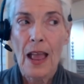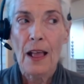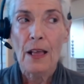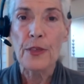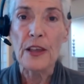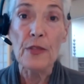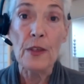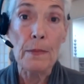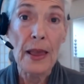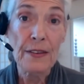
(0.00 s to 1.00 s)
then the
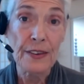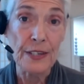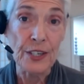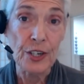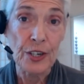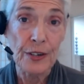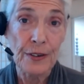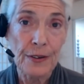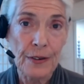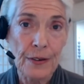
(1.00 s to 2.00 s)

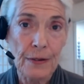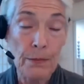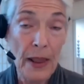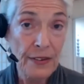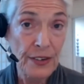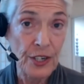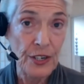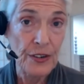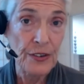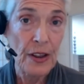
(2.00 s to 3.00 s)

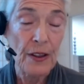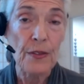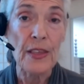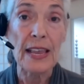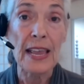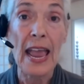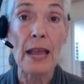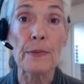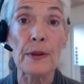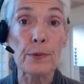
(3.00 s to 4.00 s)
messages that can
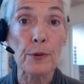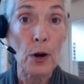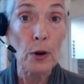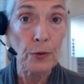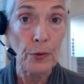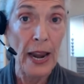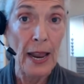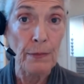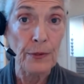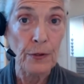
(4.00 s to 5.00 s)
be
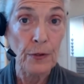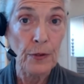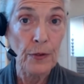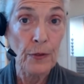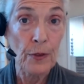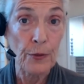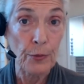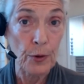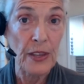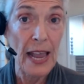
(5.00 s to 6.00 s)
programmed
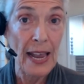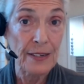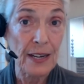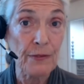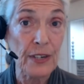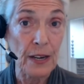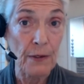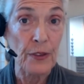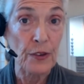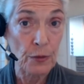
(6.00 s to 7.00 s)
through the activity of
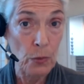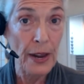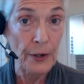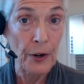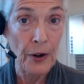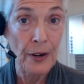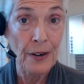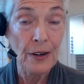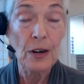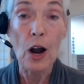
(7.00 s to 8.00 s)
the sweater
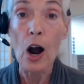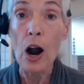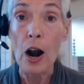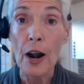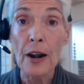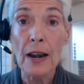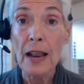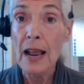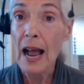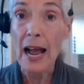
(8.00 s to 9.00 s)
are,
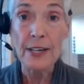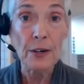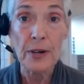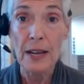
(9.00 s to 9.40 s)
I don't have